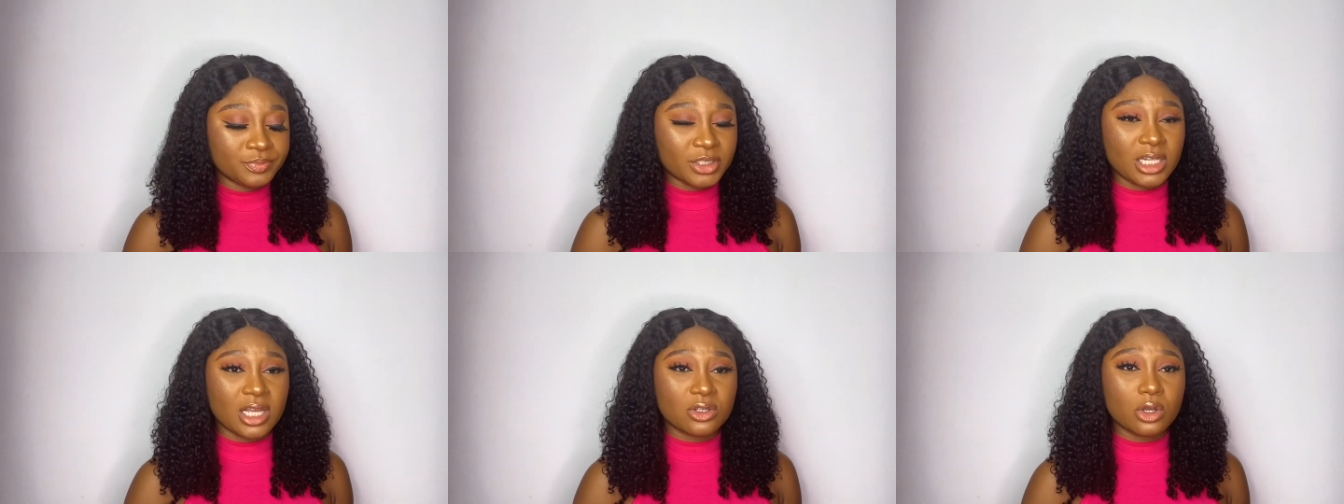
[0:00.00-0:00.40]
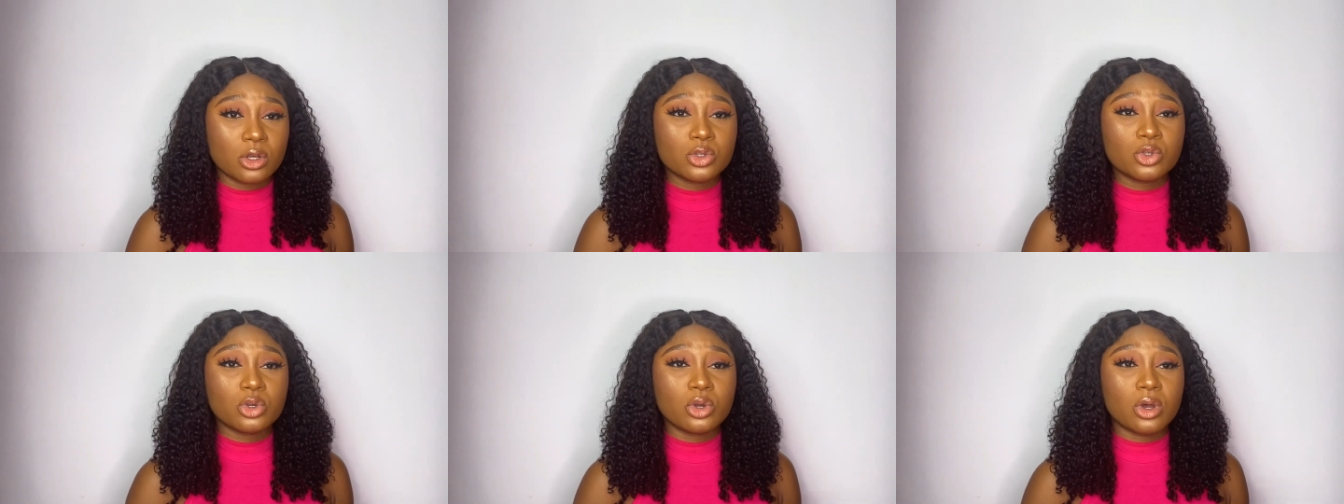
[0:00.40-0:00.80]
There's
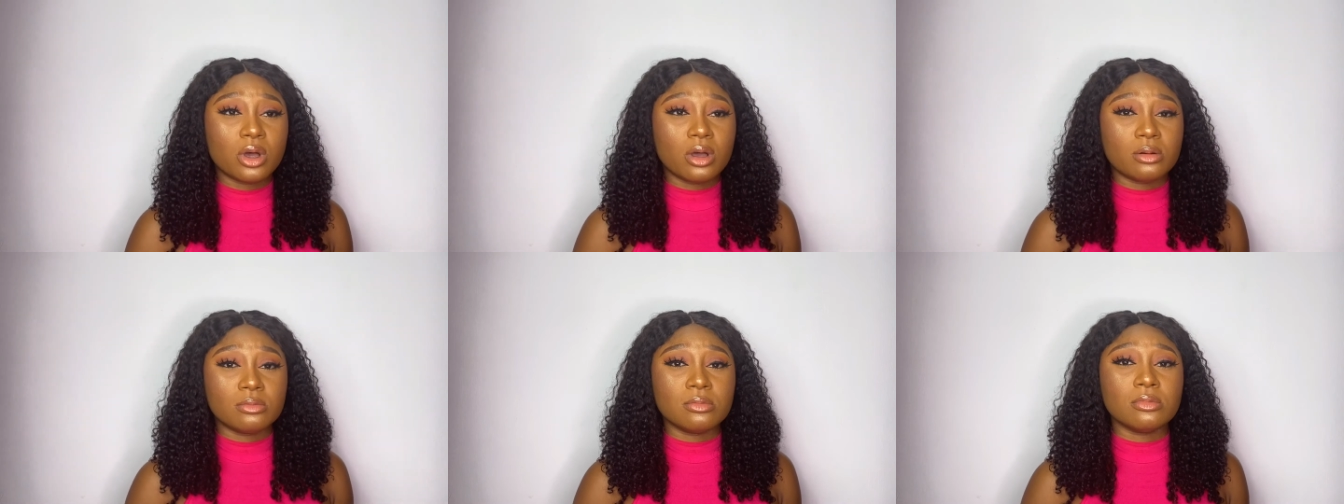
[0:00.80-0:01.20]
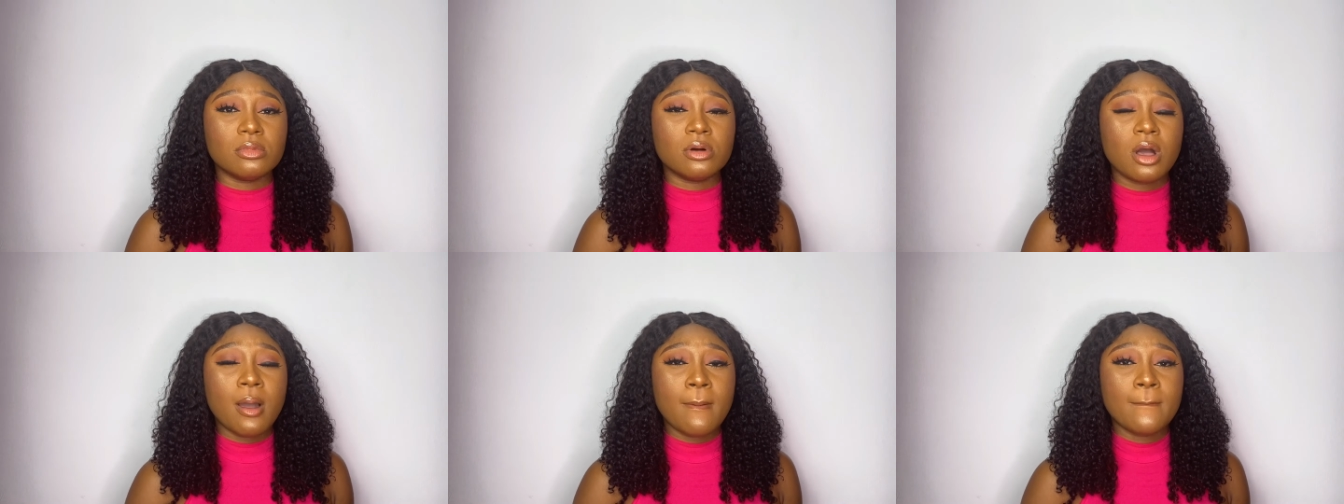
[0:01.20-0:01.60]
also
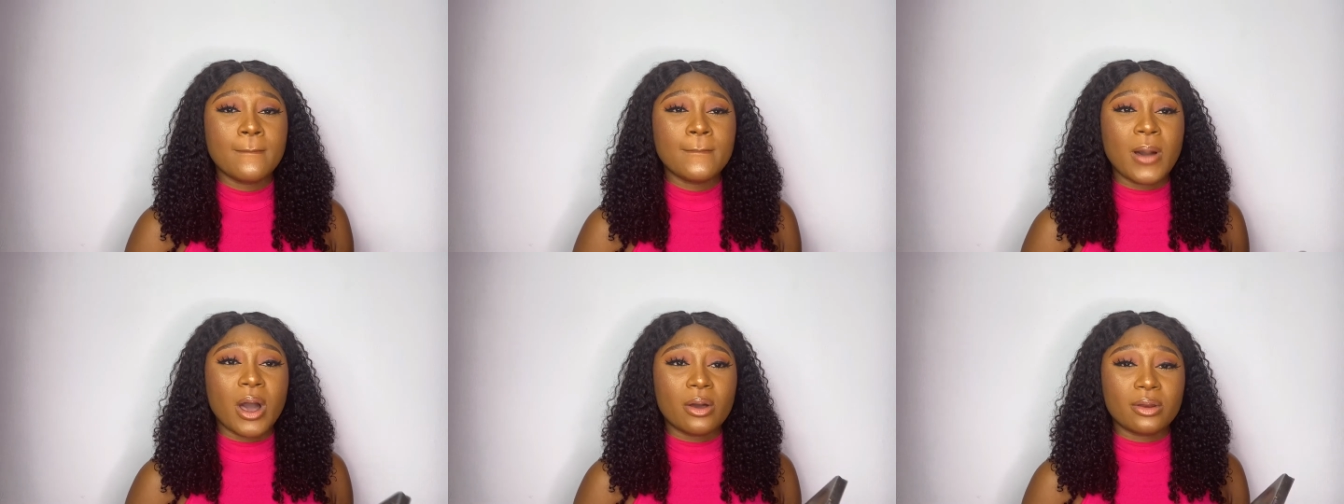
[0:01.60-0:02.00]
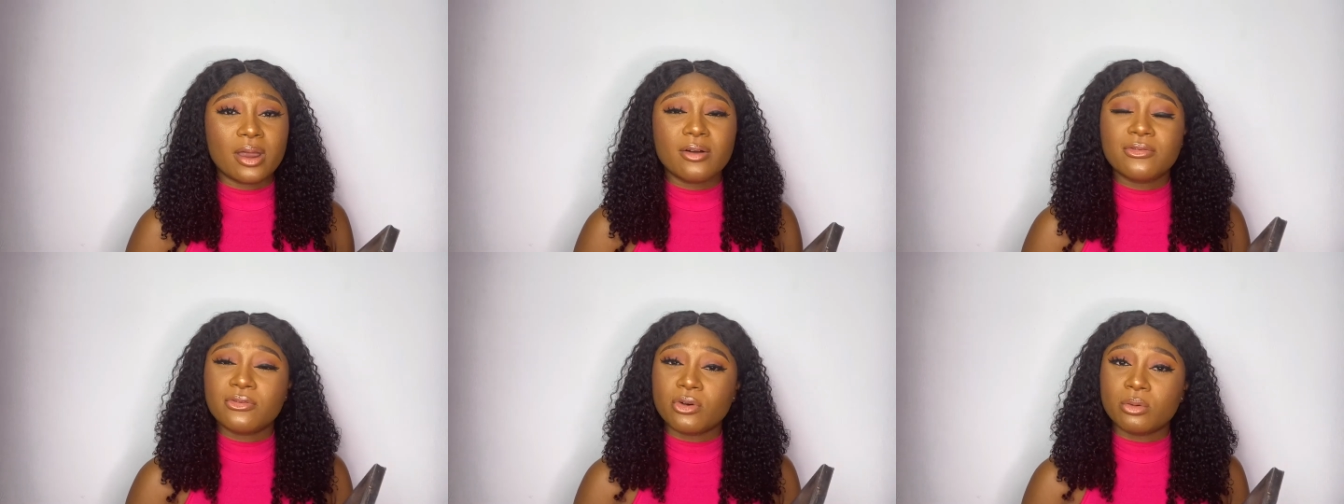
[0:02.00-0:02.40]

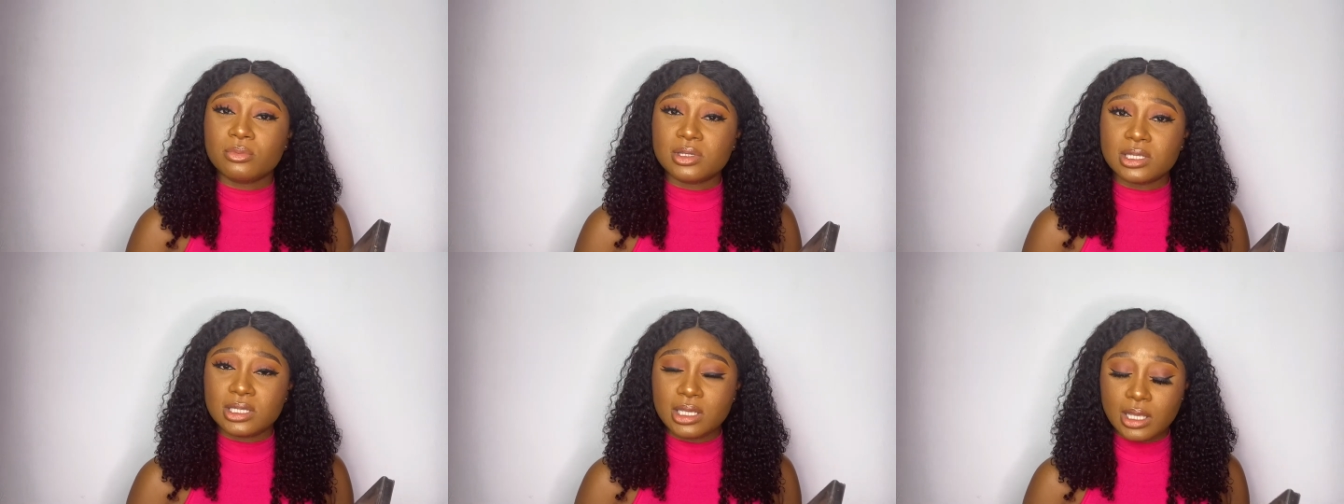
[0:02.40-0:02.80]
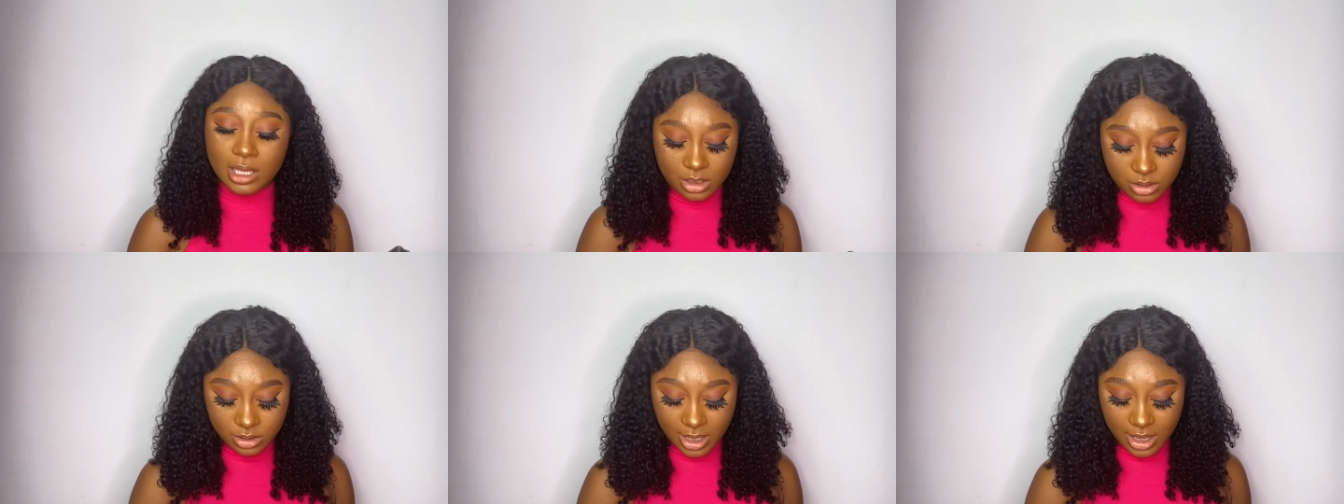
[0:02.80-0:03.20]
powder from
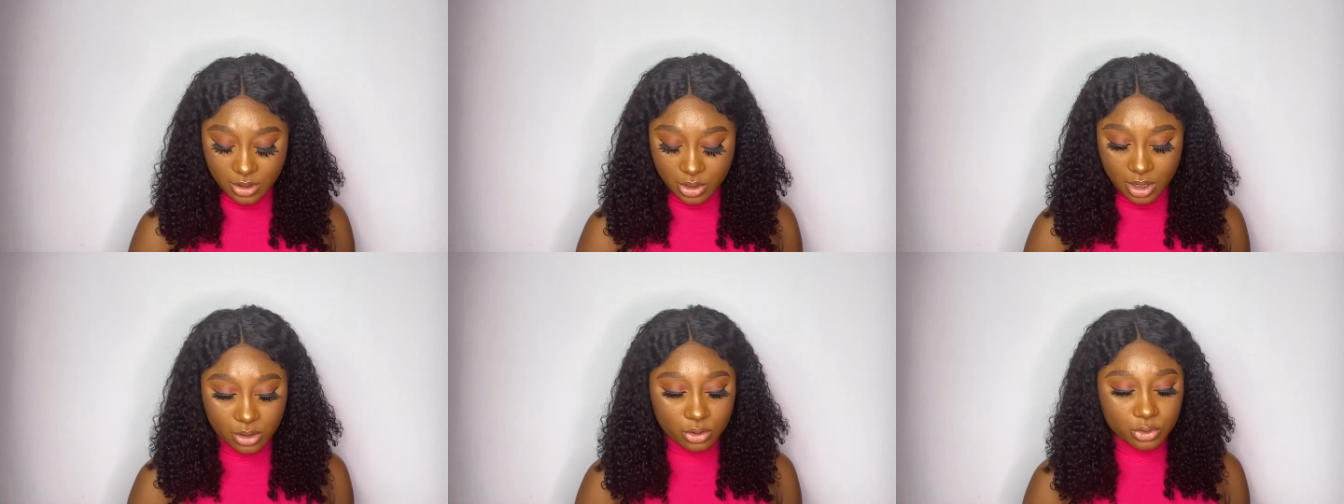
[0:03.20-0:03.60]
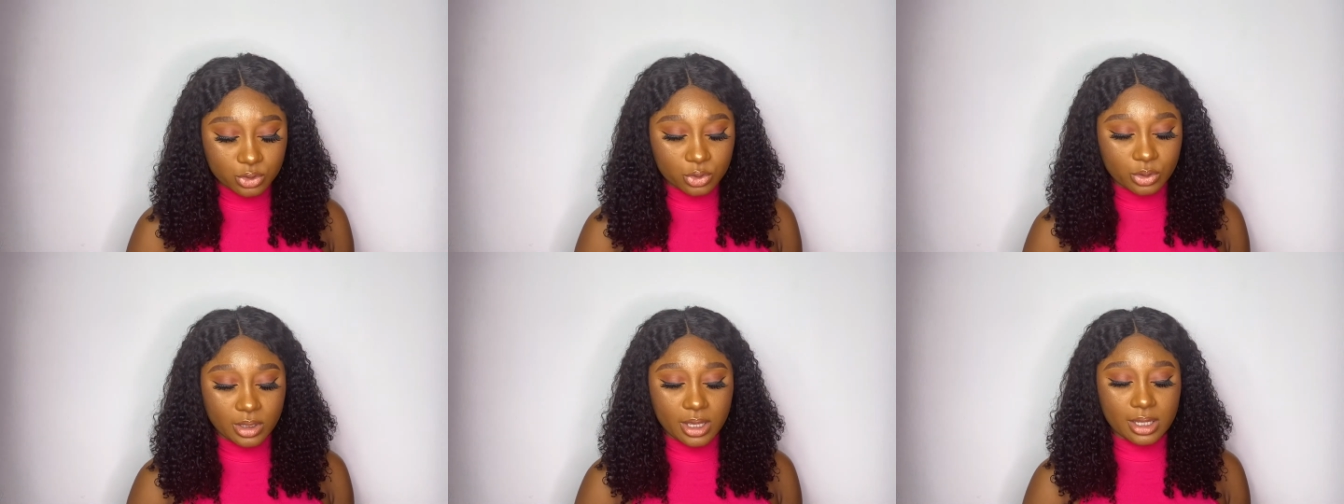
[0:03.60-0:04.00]
Zikel that you can
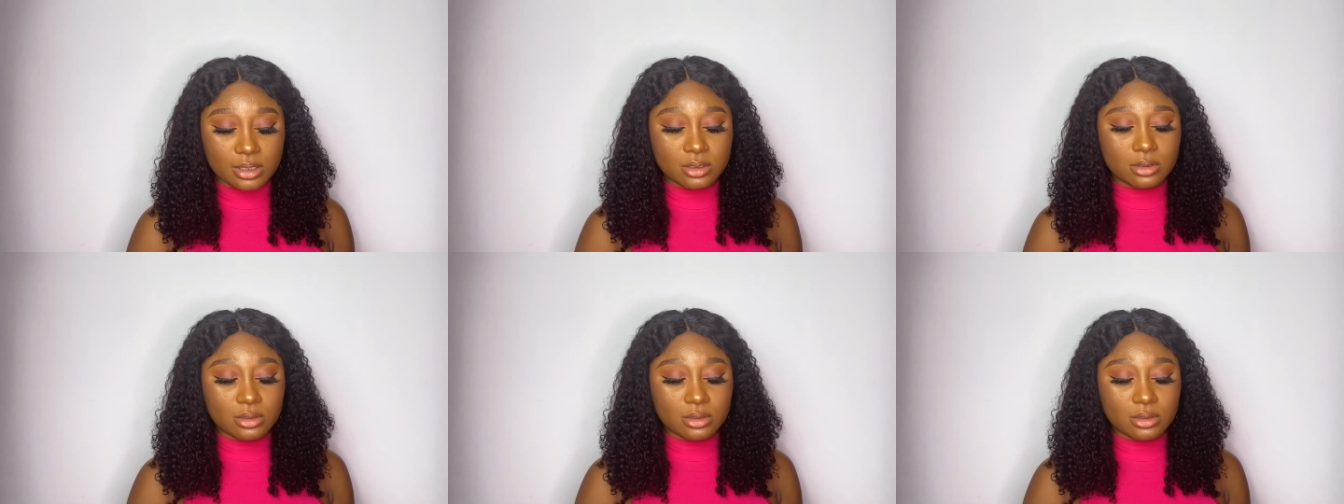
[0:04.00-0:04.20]
also get.